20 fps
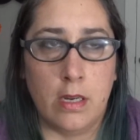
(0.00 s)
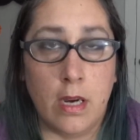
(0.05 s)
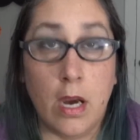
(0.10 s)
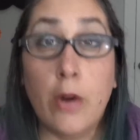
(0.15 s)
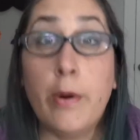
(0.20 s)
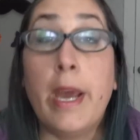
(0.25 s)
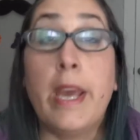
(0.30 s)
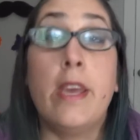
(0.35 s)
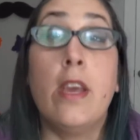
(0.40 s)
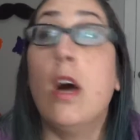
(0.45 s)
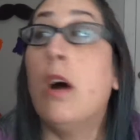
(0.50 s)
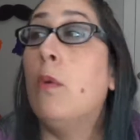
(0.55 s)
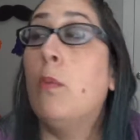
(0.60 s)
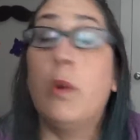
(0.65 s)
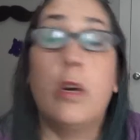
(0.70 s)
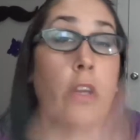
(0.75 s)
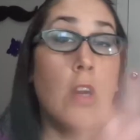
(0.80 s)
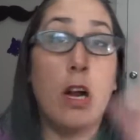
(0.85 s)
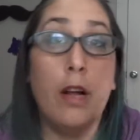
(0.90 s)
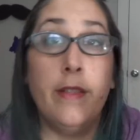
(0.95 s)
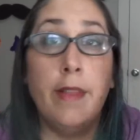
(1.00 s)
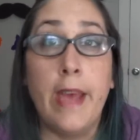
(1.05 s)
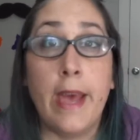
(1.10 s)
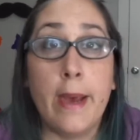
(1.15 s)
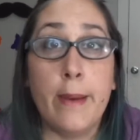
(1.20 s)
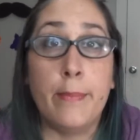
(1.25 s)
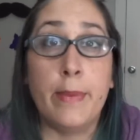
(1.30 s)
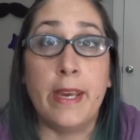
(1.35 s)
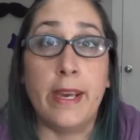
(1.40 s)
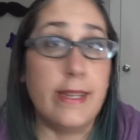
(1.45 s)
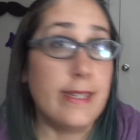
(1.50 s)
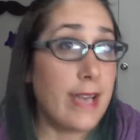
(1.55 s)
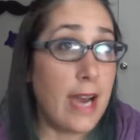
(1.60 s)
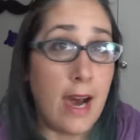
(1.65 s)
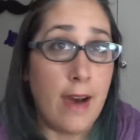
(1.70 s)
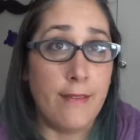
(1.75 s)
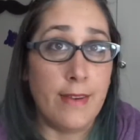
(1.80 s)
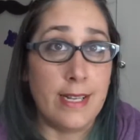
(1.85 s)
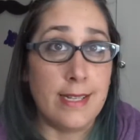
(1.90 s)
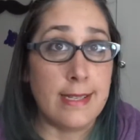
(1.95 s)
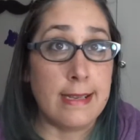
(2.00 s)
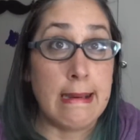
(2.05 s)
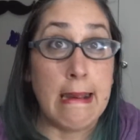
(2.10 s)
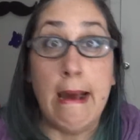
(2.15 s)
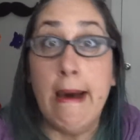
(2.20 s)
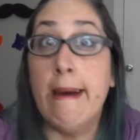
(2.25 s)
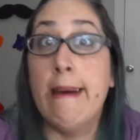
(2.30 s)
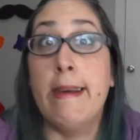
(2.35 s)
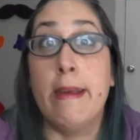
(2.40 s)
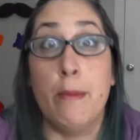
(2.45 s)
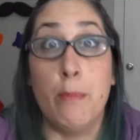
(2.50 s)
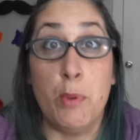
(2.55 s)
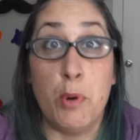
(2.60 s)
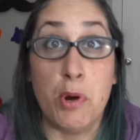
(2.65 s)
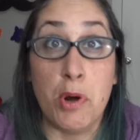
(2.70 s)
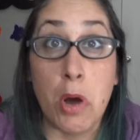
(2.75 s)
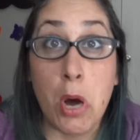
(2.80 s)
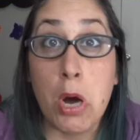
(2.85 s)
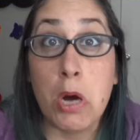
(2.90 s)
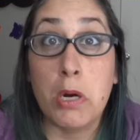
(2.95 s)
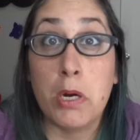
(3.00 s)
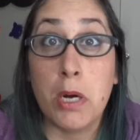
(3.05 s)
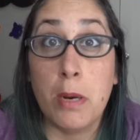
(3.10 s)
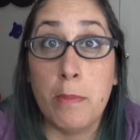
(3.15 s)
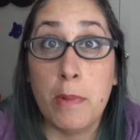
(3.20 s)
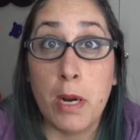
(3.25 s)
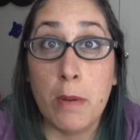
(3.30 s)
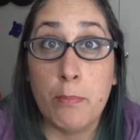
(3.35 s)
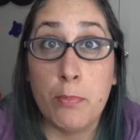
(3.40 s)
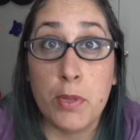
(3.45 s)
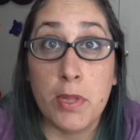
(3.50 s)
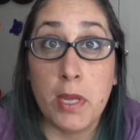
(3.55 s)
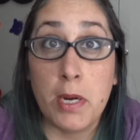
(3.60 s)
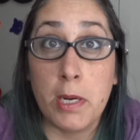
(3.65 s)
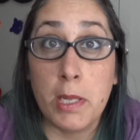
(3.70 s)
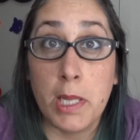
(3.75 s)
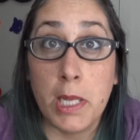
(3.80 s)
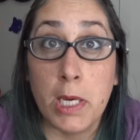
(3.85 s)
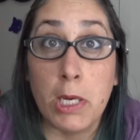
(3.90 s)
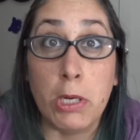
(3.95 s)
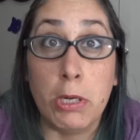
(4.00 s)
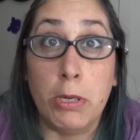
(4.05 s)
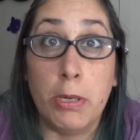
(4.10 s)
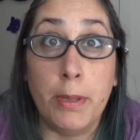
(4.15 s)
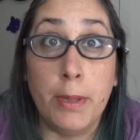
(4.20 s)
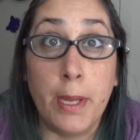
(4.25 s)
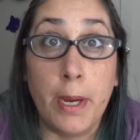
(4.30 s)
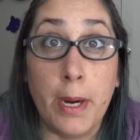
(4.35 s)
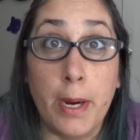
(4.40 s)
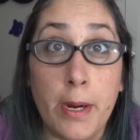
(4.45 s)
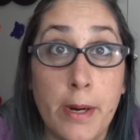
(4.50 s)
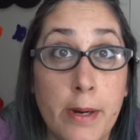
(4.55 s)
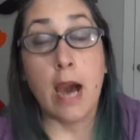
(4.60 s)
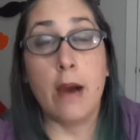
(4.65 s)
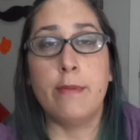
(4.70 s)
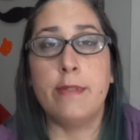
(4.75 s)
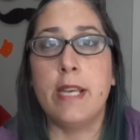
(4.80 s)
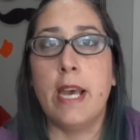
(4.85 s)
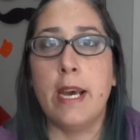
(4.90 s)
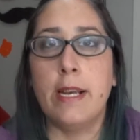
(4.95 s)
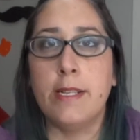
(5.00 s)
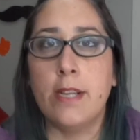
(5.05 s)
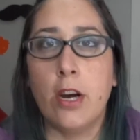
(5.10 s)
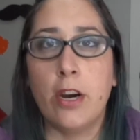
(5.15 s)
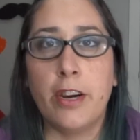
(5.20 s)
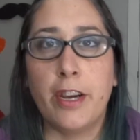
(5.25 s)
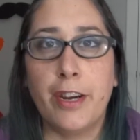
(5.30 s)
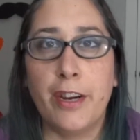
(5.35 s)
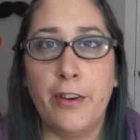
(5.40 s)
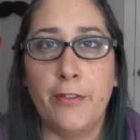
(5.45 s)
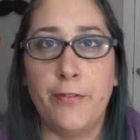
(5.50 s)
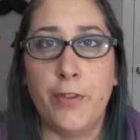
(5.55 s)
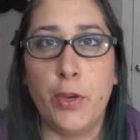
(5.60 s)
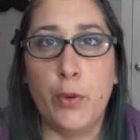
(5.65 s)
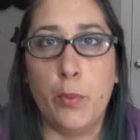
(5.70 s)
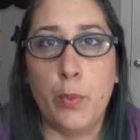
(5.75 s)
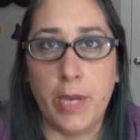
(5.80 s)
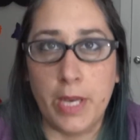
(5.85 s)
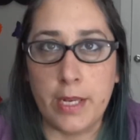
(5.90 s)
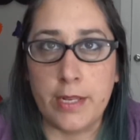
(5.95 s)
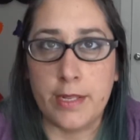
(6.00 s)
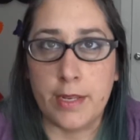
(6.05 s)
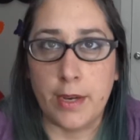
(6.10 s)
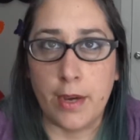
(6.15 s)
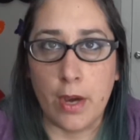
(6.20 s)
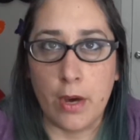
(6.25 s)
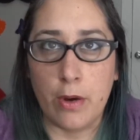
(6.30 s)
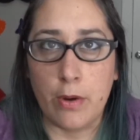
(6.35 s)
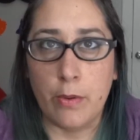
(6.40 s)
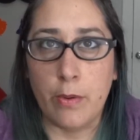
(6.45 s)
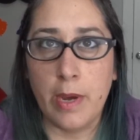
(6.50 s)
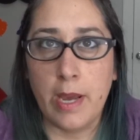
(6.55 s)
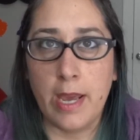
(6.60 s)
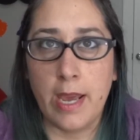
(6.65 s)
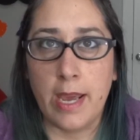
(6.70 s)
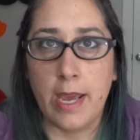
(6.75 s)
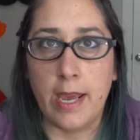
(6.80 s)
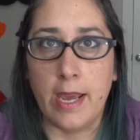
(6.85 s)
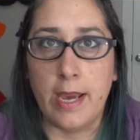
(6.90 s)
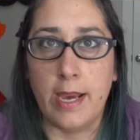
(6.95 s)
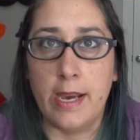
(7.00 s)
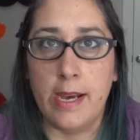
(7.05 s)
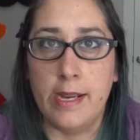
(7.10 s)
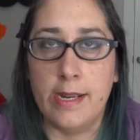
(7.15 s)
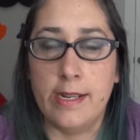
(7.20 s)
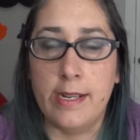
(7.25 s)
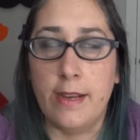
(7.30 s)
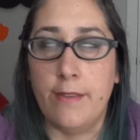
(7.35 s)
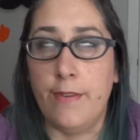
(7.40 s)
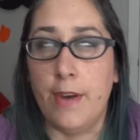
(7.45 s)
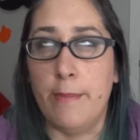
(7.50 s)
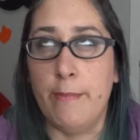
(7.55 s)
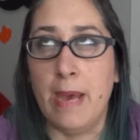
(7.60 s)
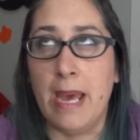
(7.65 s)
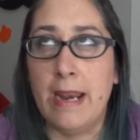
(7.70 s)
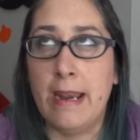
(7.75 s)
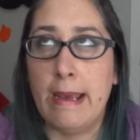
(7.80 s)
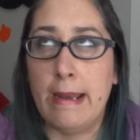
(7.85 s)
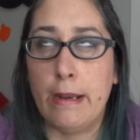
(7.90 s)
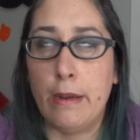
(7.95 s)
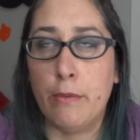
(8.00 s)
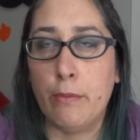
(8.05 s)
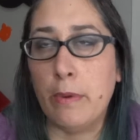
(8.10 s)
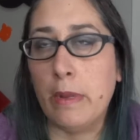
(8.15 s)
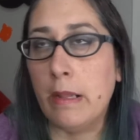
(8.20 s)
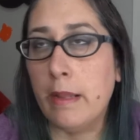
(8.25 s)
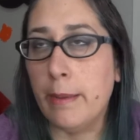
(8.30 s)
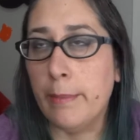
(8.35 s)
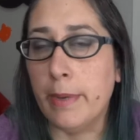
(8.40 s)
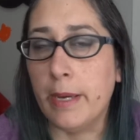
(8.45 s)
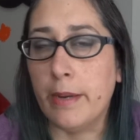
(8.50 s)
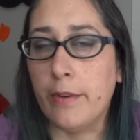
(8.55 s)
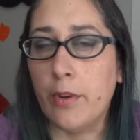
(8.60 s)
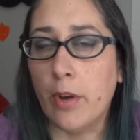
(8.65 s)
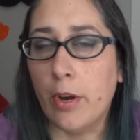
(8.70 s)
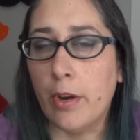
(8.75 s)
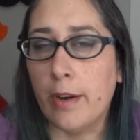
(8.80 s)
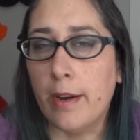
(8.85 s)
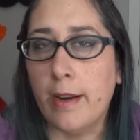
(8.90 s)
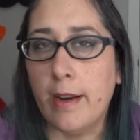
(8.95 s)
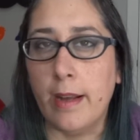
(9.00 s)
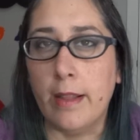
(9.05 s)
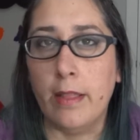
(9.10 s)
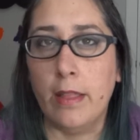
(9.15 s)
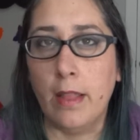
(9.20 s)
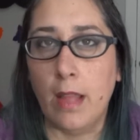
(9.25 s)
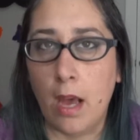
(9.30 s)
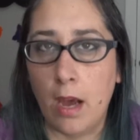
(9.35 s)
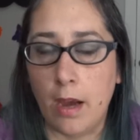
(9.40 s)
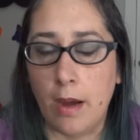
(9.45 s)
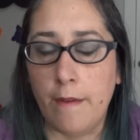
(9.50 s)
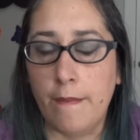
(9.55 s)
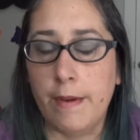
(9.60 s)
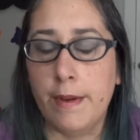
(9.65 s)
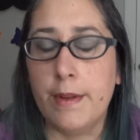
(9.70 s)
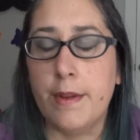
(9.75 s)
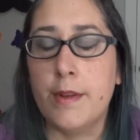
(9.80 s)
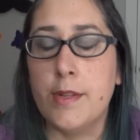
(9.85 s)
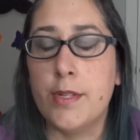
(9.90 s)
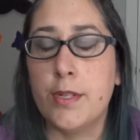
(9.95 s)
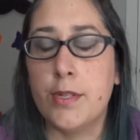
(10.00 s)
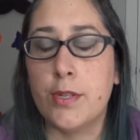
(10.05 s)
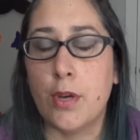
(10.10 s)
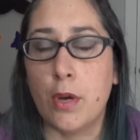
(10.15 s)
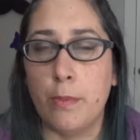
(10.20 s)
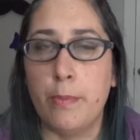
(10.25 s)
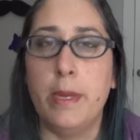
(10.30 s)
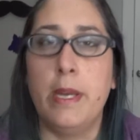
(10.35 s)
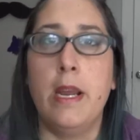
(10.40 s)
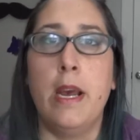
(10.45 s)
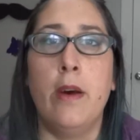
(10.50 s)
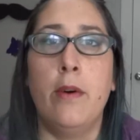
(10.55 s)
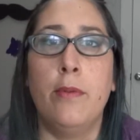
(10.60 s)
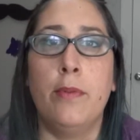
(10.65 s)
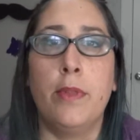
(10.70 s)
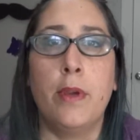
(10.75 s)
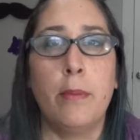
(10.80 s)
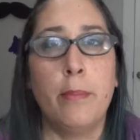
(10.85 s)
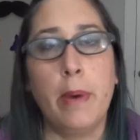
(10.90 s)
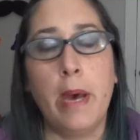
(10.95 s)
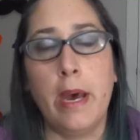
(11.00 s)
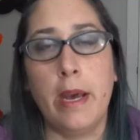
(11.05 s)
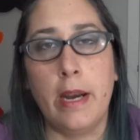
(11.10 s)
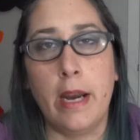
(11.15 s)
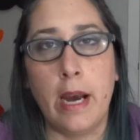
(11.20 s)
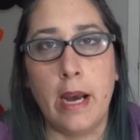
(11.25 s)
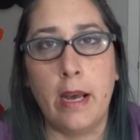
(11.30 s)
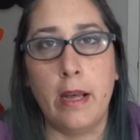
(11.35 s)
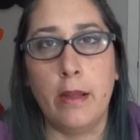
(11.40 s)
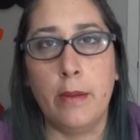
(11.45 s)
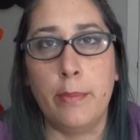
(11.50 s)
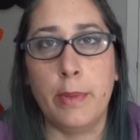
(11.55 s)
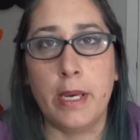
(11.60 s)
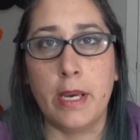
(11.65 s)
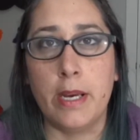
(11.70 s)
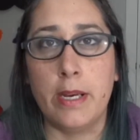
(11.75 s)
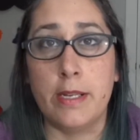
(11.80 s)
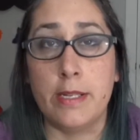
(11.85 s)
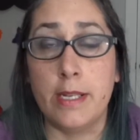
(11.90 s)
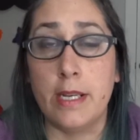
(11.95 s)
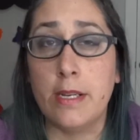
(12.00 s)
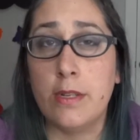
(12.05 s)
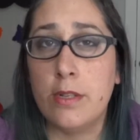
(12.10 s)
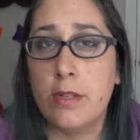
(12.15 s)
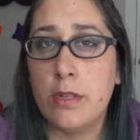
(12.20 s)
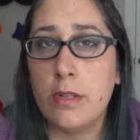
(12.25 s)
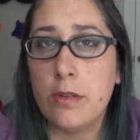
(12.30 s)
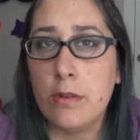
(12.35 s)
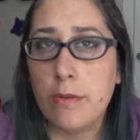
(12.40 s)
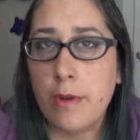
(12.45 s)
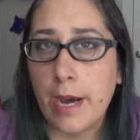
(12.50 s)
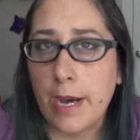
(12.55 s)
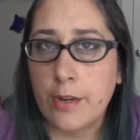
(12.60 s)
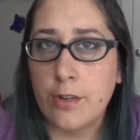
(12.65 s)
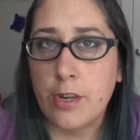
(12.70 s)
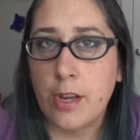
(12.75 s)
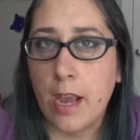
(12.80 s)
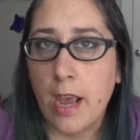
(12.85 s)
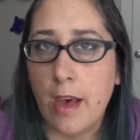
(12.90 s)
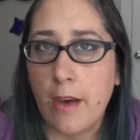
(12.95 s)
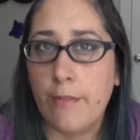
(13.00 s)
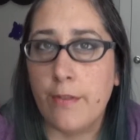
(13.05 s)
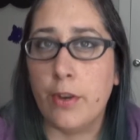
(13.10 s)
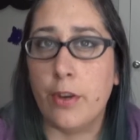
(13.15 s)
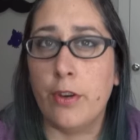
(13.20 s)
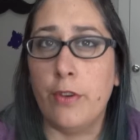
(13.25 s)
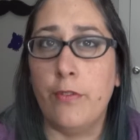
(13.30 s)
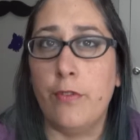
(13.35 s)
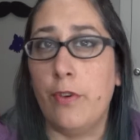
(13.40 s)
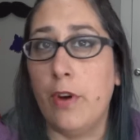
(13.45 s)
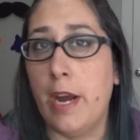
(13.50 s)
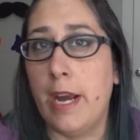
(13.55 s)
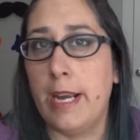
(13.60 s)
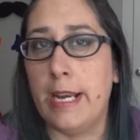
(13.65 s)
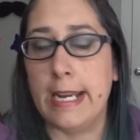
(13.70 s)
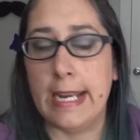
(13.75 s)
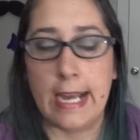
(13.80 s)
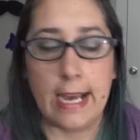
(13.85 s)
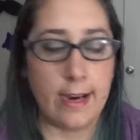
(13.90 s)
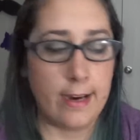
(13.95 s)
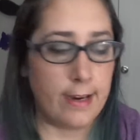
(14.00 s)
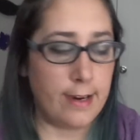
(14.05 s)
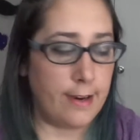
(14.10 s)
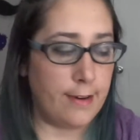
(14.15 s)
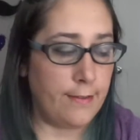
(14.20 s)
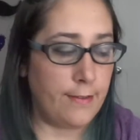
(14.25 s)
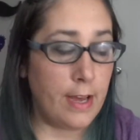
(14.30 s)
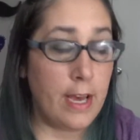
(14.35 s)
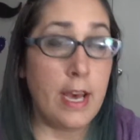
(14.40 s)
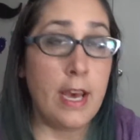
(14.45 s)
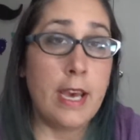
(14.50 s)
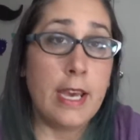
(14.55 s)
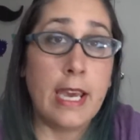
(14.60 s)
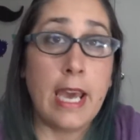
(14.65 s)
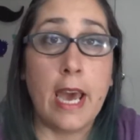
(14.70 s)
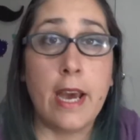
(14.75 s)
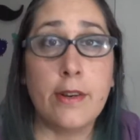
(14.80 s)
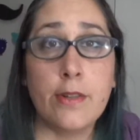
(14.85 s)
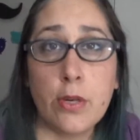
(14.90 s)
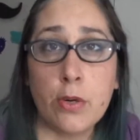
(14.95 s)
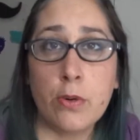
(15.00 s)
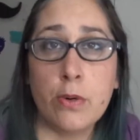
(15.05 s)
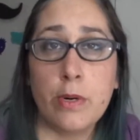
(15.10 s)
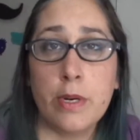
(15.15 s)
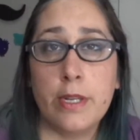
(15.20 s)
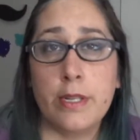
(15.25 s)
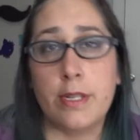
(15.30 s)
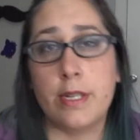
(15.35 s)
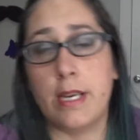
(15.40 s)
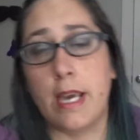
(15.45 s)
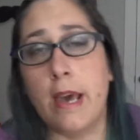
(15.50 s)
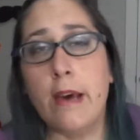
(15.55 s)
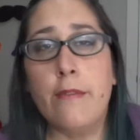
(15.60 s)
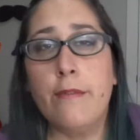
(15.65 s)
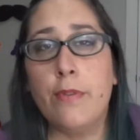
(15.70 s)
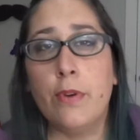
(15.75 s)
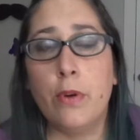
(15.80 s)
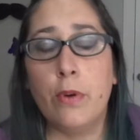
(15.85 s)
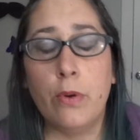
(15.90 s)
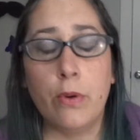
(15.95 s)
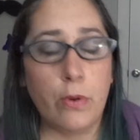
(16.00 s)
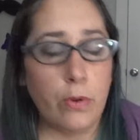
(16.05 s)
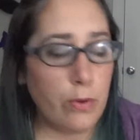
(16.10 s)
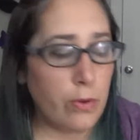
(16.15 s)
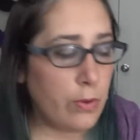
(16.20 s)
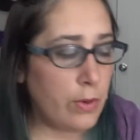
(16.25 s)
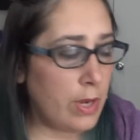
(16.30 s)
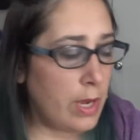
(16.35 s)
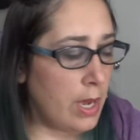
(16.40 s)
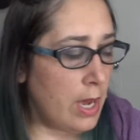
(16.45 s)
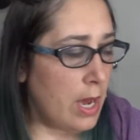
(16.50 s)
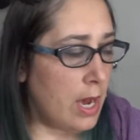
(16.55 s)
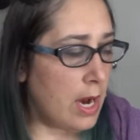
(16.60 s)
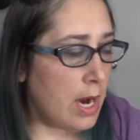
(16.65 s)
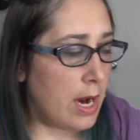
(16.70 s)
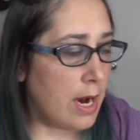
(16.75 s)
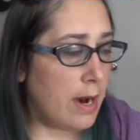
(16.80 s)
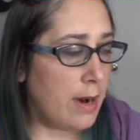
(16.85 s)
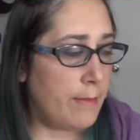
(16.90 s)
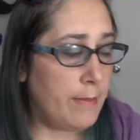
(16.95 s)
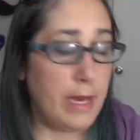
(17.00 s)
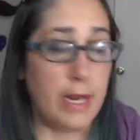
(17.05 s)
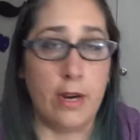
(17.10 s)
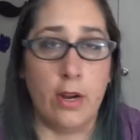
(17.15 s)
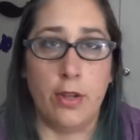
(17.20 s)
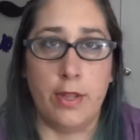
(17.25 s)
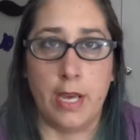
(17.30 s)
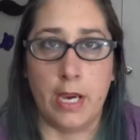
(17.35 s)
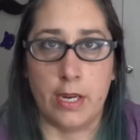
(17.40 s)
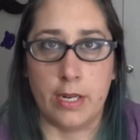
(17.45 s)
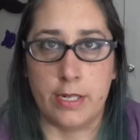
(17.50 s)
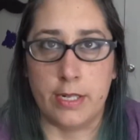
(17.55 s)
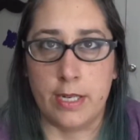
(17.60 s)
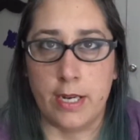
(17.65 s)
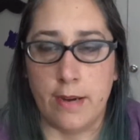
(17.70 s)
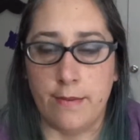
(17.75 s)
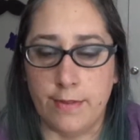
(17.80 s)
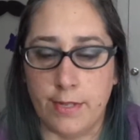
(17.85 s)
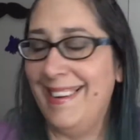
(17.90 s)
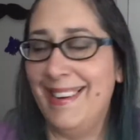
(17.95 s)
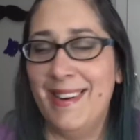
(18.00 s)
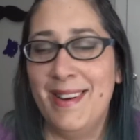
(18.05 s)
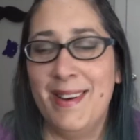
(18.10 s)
Okay, y'all work on that because obviously I am not coming up with anything good there. I was at Target a few weeks ago, and if I'm at any really big Target, I love scoping out their pet aisle because they do actually have a good variety of cat toys and cat food and all that good stuff.